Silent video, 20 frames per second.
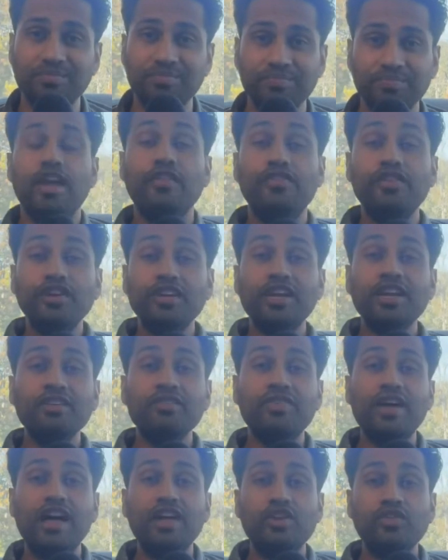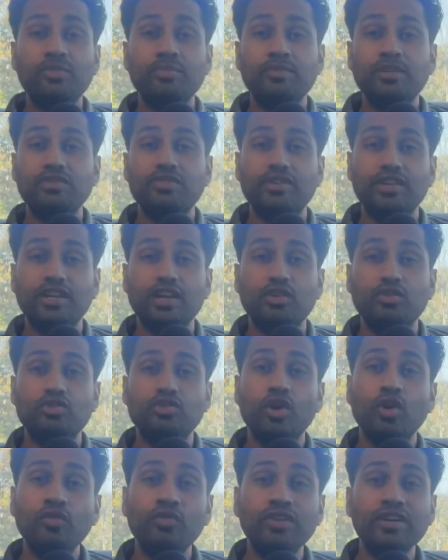If you're getting value from this video,
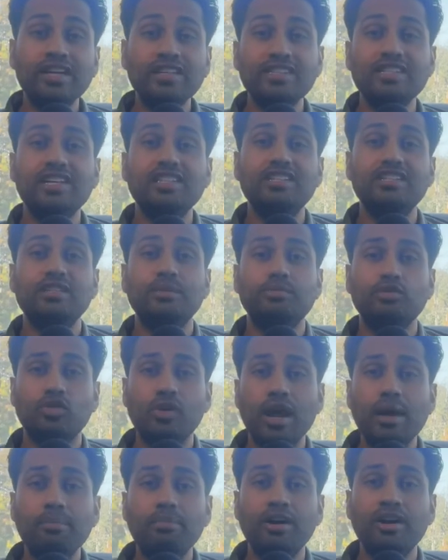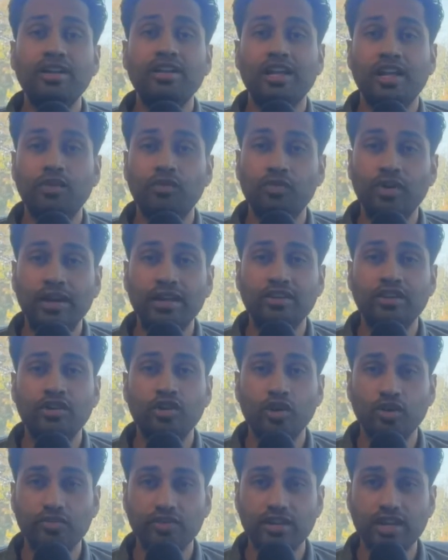don't forget to hit the subscribe button and ring the
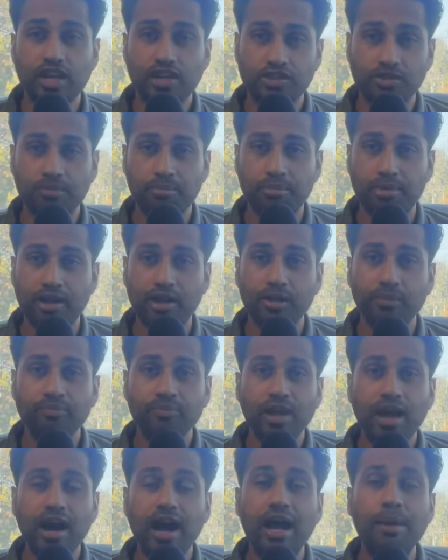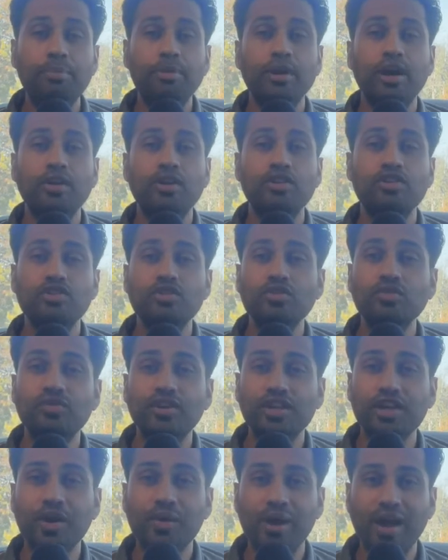notification bell. I put out a new
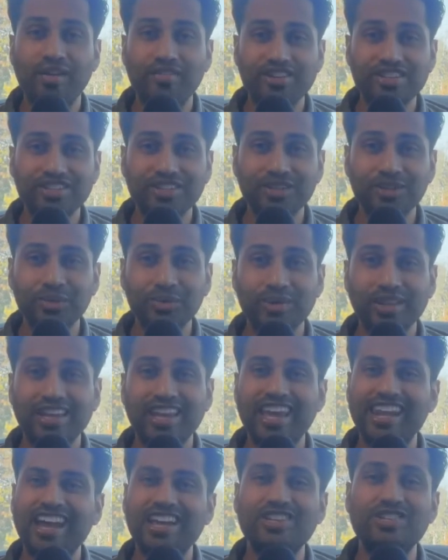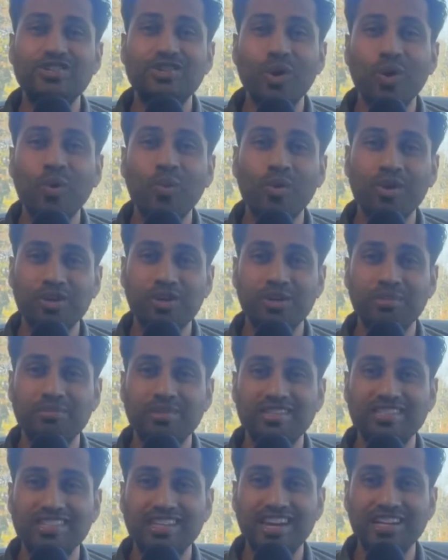video every single week, and I don't want you to
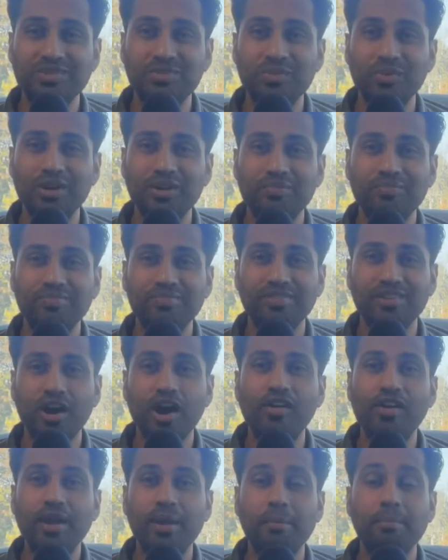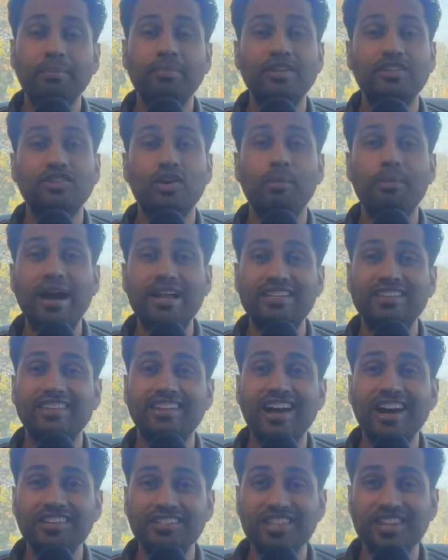miss the next one. All right, let's go back to the
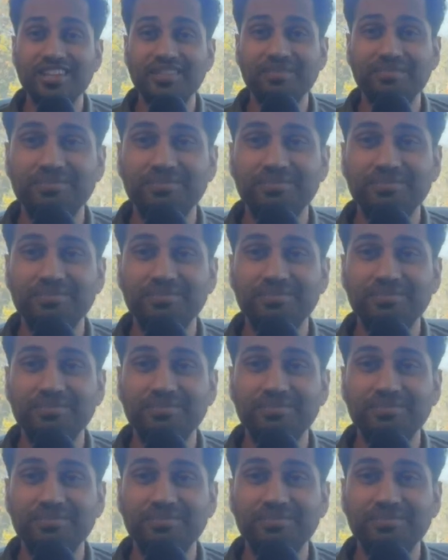content.